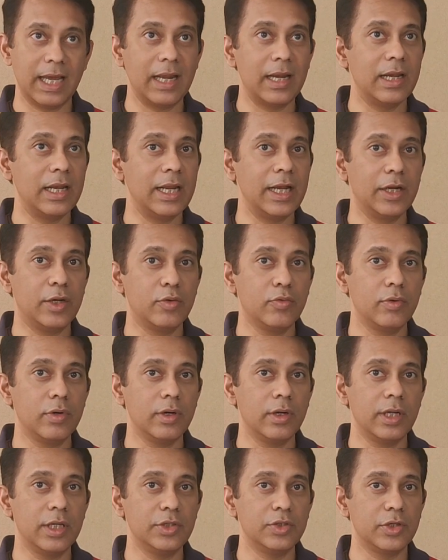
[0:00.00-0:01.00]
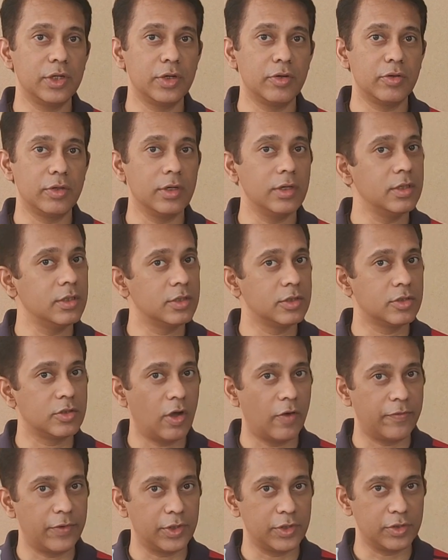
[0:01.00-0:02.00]
can lead to an injury to the
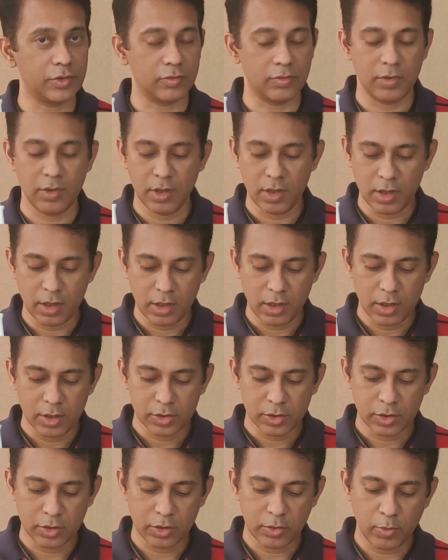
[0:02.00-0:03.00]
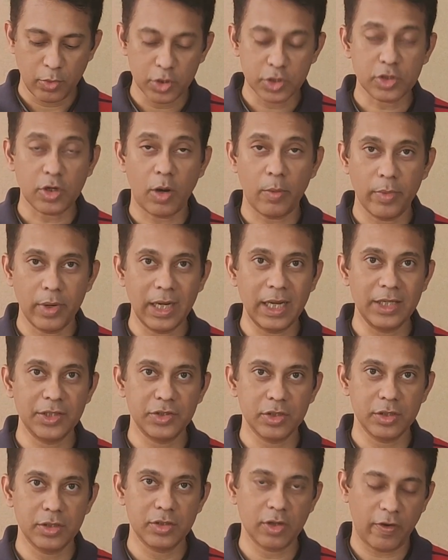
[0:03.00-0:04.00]
soft tissue. So the most commonly
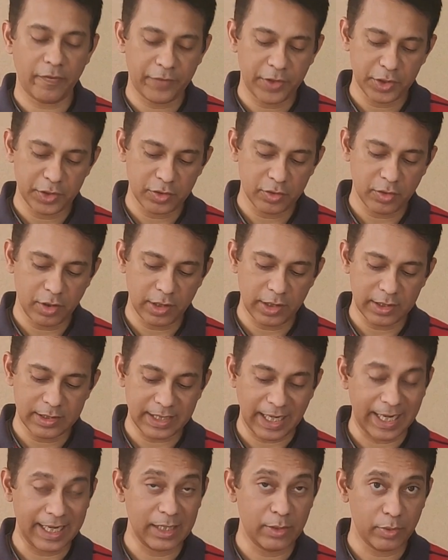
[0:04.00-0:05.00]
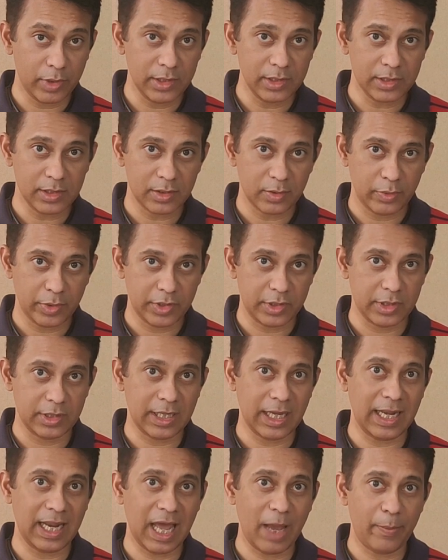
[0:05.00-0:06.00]
injured soft tissue are the side ones,
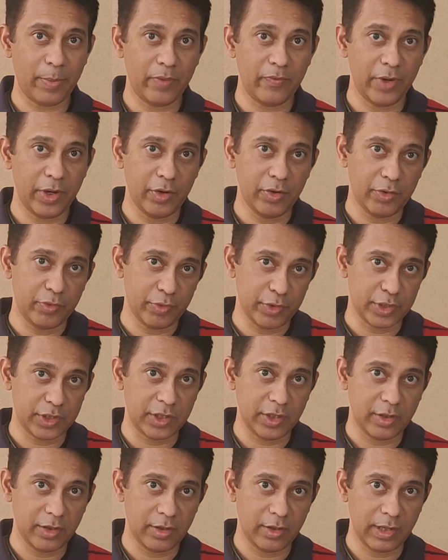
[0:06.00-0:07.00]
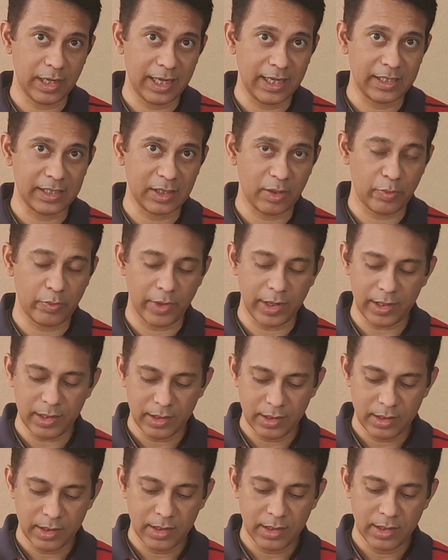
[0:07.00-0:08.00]
which can happen when you twist your leg
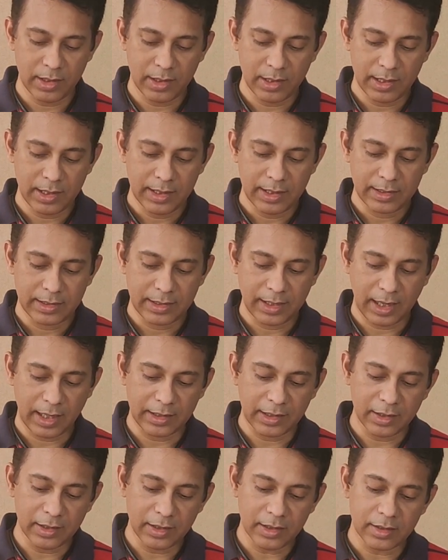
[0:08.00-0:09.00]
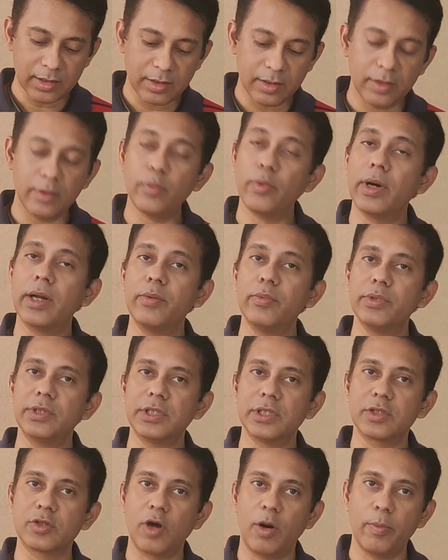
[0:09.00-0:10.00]
somewhere. The other one
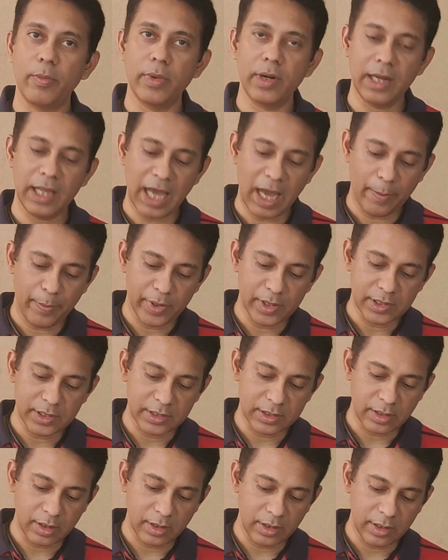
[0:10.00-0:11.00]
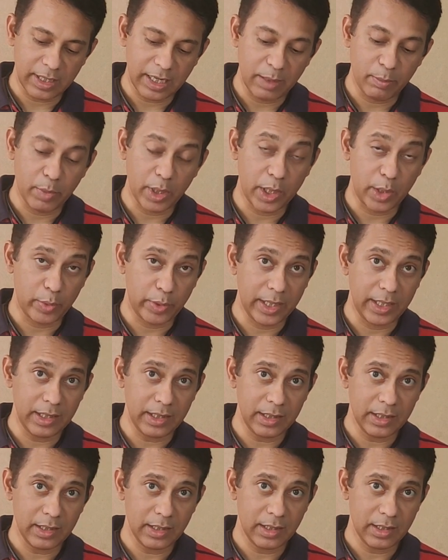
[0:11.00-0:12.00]
which is commonly happens is the
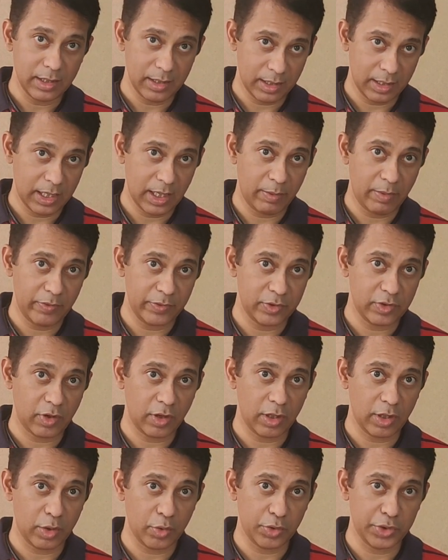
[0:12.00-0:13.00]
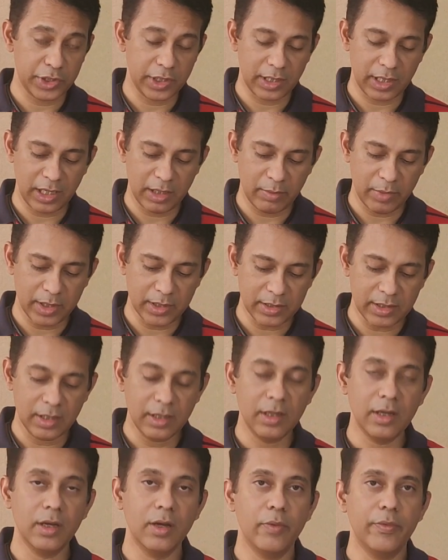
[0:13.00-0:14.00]
in-between ligament, which you call the cruciate ligaments,
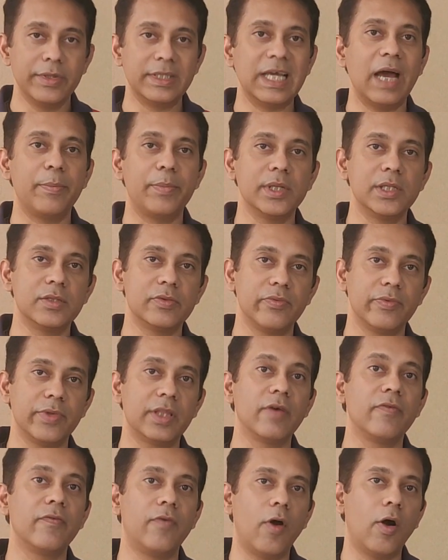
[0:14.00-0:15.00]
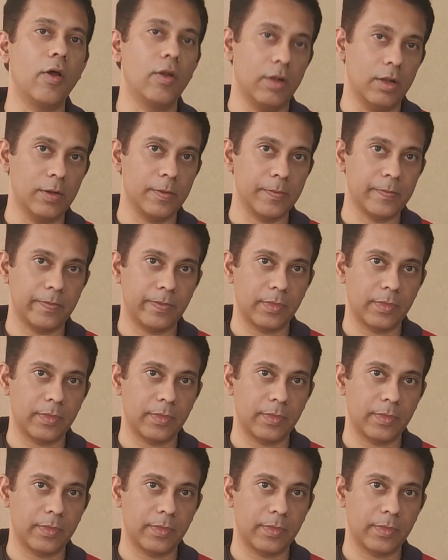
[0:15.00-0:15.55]
which happens with the fall,